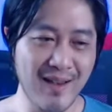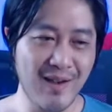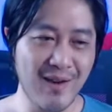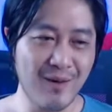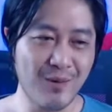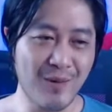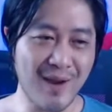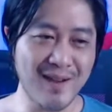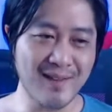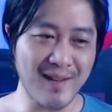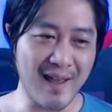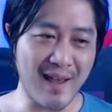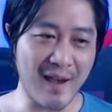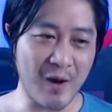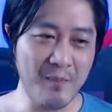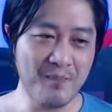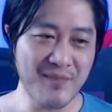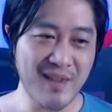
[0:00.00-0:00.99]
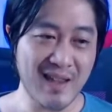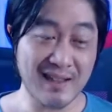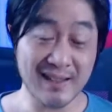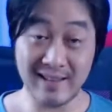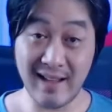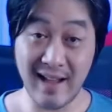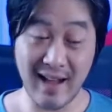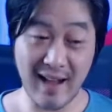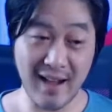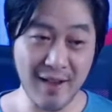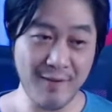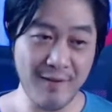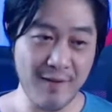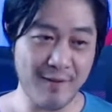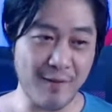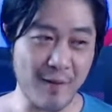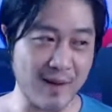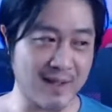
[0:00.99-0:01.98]
right now
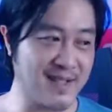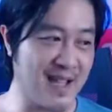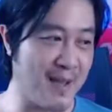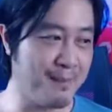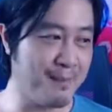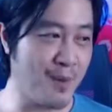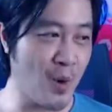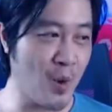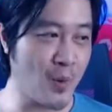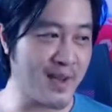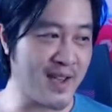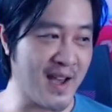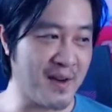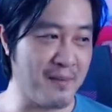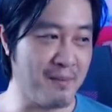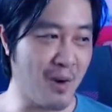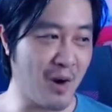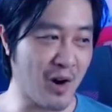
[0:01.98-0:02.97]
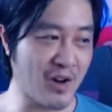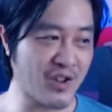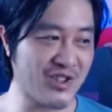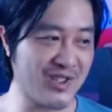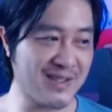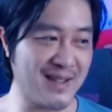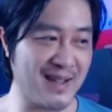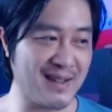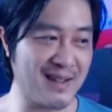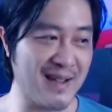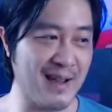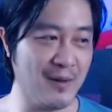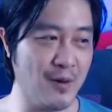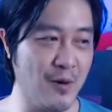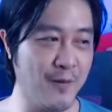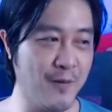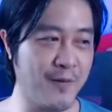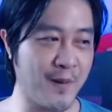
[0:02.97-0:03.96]
live. For example, we got Marge saying
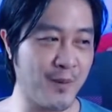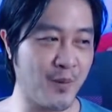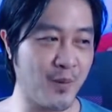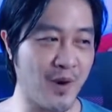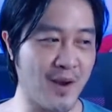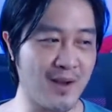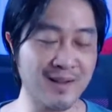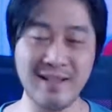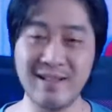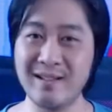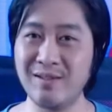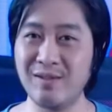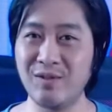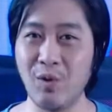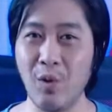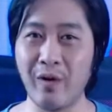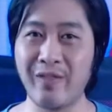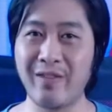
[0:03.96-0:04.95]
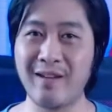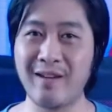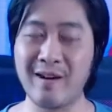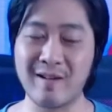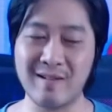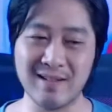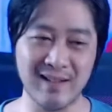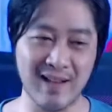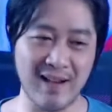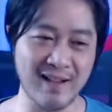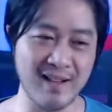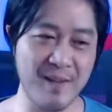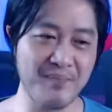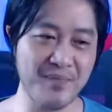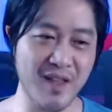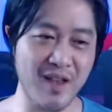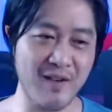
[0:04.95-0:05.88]
hello from Raleigh, North Carolina.